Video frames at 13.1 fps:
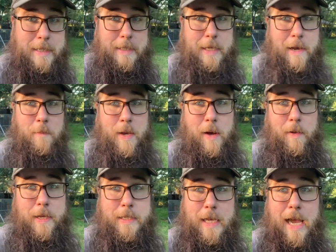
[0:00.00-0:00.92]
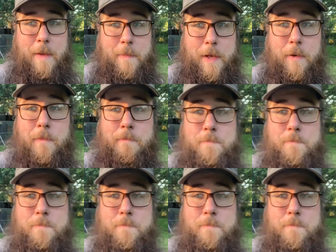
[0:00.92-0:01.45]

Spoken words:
and save me on this hay bill.